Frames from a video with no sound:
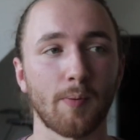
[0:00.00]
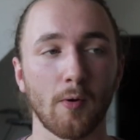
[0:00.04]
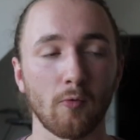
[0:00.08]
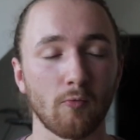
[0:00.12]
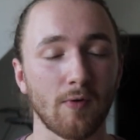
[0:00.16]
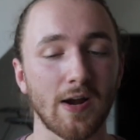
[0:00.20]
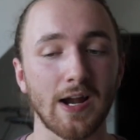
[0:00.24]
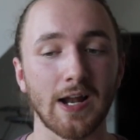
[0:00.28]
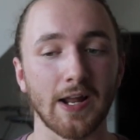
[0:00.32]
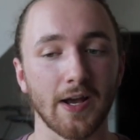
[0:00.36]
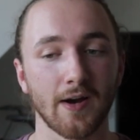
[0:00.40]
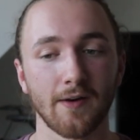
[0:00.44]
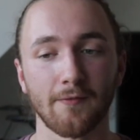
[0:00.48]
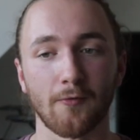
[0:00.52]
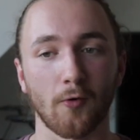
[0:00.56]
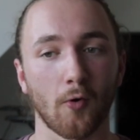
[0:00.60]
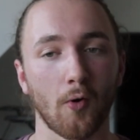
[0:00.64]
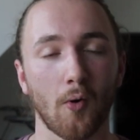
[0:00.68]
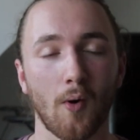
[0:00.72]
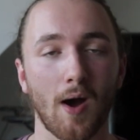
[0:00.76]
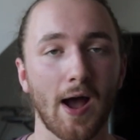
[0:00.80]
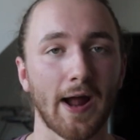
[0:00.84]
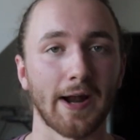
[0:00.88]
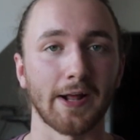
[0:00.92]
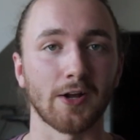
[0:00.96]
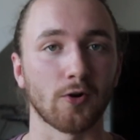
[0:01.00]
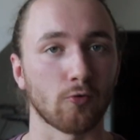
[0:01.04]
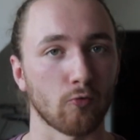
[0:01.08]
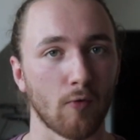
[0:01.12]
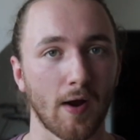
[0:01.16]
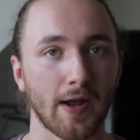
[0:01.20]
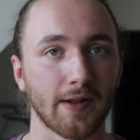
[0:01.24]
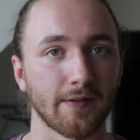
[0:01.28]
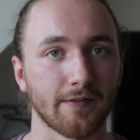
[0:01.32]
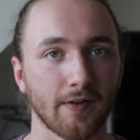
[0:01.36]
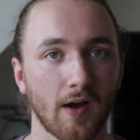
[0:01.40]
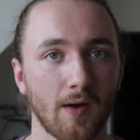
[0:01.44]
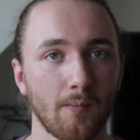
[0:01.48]
But really overall, I had a
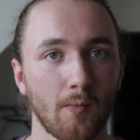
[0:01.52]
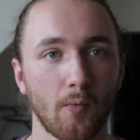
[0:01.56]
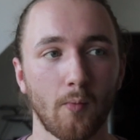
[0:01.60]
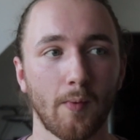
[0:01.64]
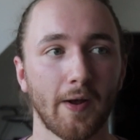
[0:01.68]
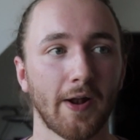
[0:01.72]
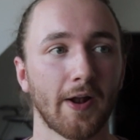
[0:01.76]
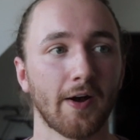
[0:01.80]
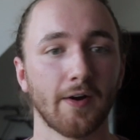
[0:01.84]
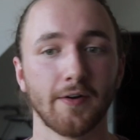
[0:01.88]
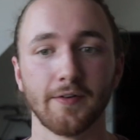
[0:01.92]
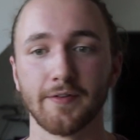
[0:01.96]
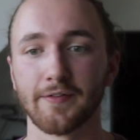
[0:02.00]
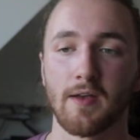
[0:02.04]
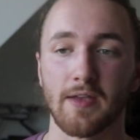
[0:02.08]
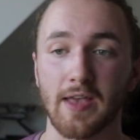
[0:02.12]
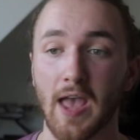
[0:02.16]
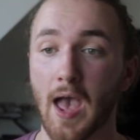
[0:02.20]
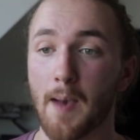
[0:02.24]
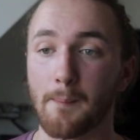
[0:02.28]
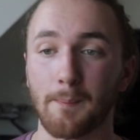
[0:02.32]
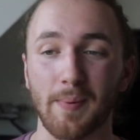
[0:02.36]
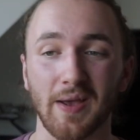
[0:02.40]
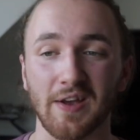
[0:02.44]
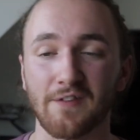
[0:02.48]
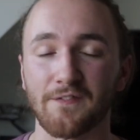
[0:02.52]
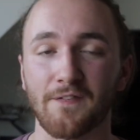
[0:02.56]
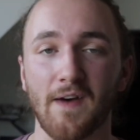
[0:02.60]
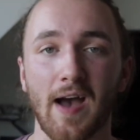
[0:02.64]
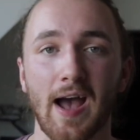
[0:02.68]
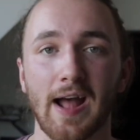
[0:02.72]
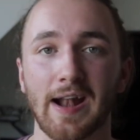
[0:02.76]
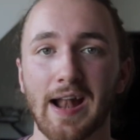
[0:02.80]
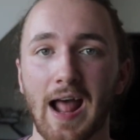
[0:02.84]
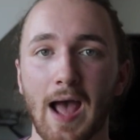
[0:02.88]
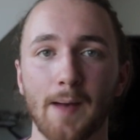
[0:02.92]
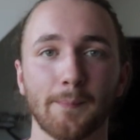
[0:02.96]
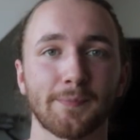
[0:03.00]
great time with Widows. Yeah, big
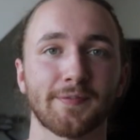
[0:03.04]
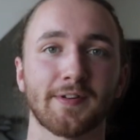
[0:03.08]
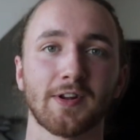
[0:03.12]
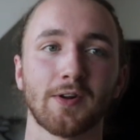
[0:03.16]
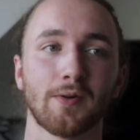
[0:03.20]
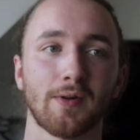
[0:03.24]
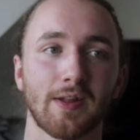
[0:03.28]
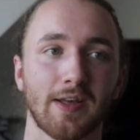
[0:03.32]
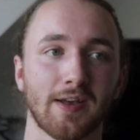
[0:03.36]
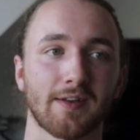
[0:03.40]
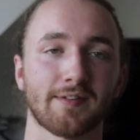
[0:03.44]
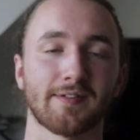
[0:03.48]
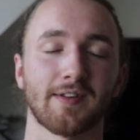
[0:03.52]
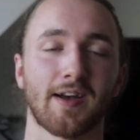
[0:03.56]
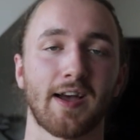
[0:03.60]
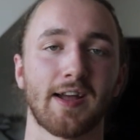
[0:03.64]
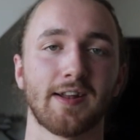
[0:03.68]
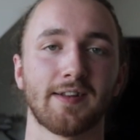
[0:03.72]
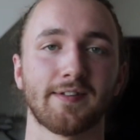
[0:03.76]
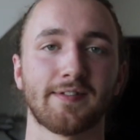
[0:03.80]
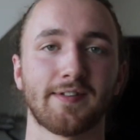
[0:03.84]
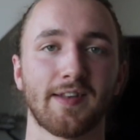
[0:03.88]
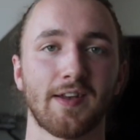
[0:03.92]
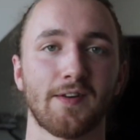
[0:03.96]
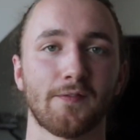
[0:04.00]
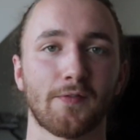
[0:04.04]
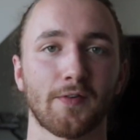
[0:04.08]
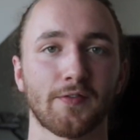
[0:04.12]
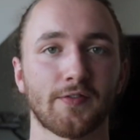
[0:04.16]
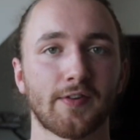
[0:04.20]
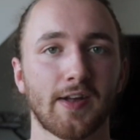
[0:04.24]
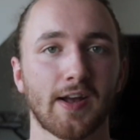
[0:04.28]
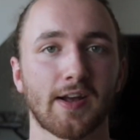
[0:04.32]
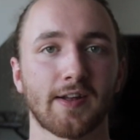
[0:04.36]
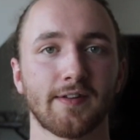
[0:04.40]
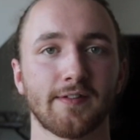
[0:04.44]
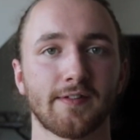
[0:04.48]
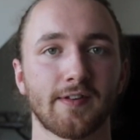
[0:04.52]
fan, absolutely excited to see it for a
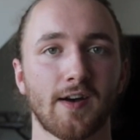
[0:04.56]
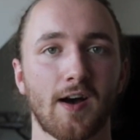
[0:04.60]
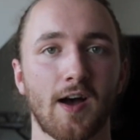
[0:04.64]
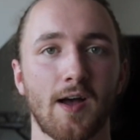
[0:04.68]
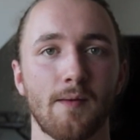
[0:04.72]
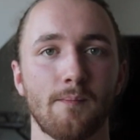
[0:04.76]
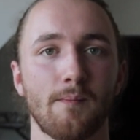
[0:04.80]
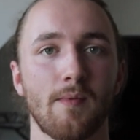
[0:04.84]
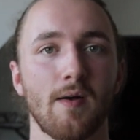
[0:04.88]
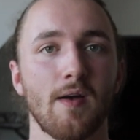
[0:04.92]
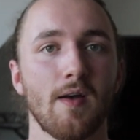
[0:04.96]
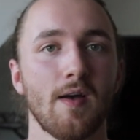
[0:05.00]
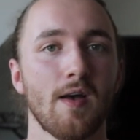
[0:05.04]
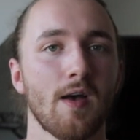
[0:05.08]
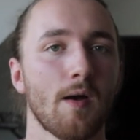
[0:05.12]
second time.